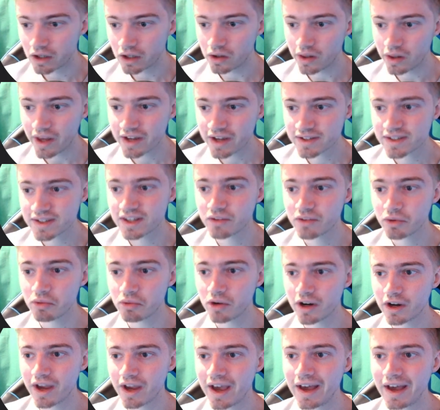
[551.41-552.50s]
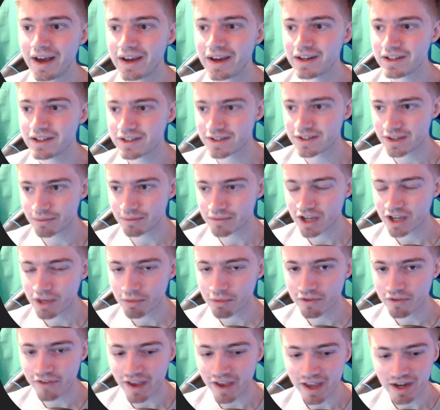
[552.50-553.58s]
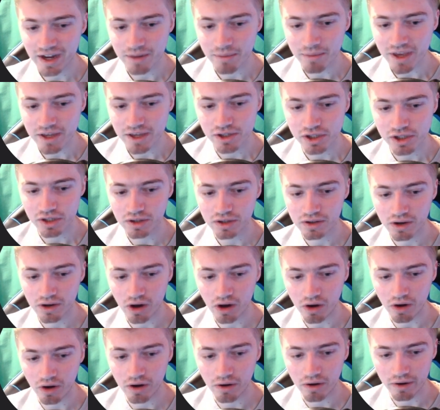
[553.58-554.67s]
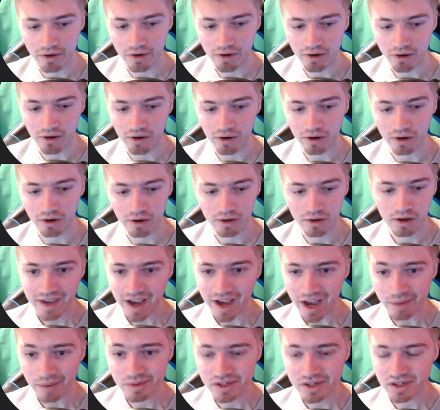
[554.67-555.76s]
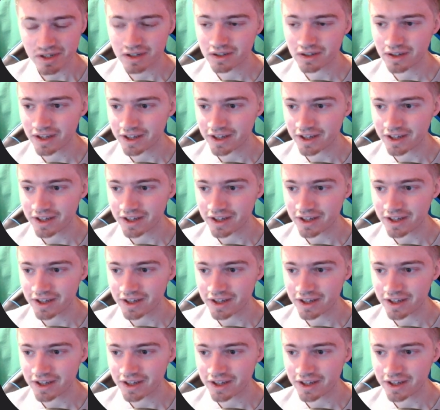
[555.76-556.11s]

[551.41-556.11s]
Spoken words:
Now, last thing we want to add is some type of animation on our caption.